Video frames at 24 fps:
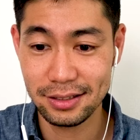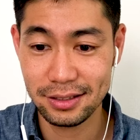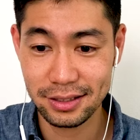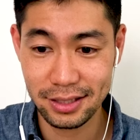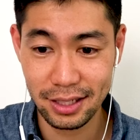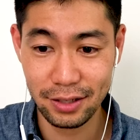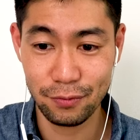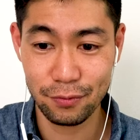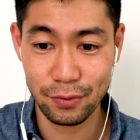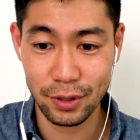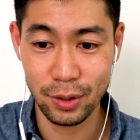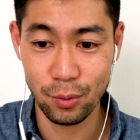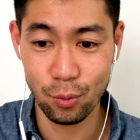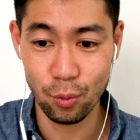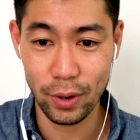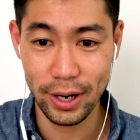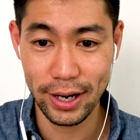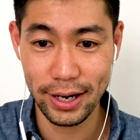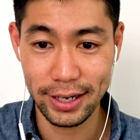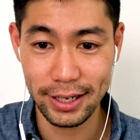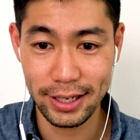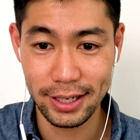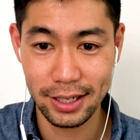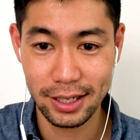different
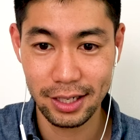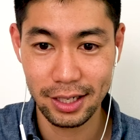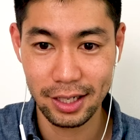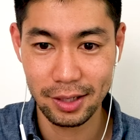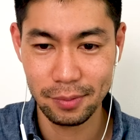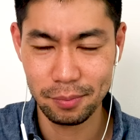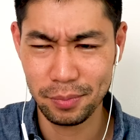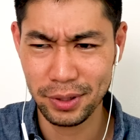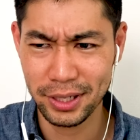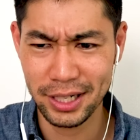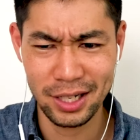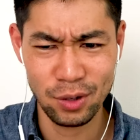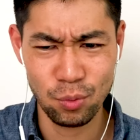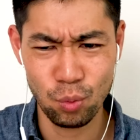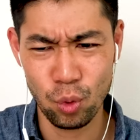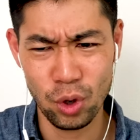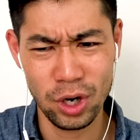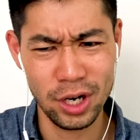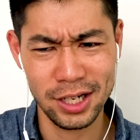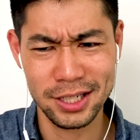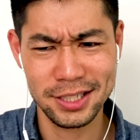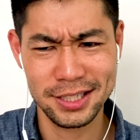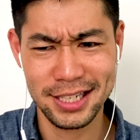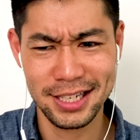way, but it
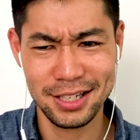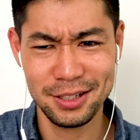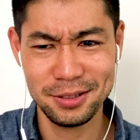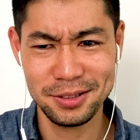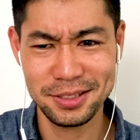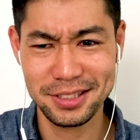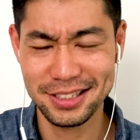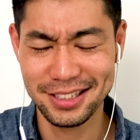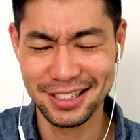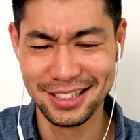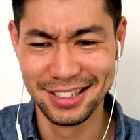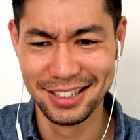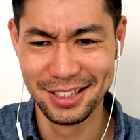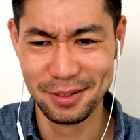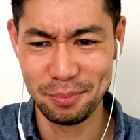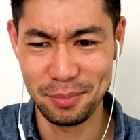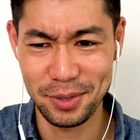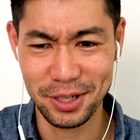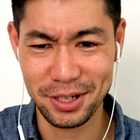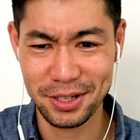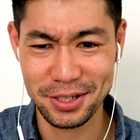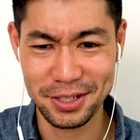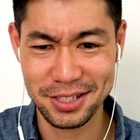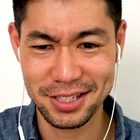worked out
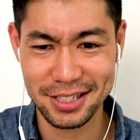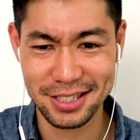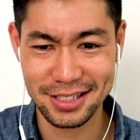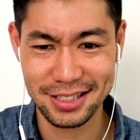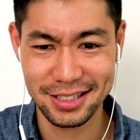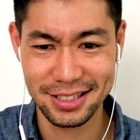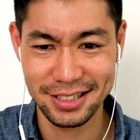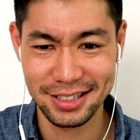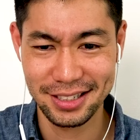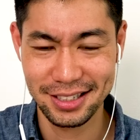because